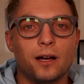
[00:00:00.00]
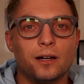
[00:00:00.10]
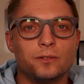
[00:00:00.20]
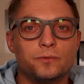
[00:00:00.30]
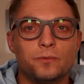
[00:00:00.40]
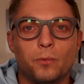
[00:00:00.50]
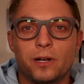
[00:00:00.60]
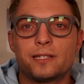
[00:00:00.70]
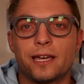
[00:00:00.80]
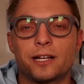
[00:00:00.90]
of
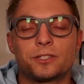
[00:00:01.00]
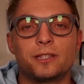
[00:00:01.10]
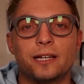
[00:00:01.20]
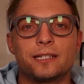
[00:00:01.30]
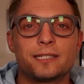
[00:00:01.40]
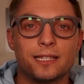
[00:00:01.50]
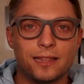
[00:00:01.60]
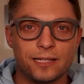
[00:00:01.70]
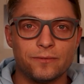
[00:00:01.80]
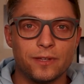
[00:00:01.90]
what it's actually like to
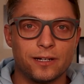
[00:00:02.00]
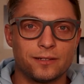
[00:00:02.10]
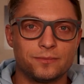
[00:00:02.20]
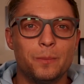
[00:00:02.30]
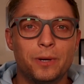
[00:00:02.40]
live there.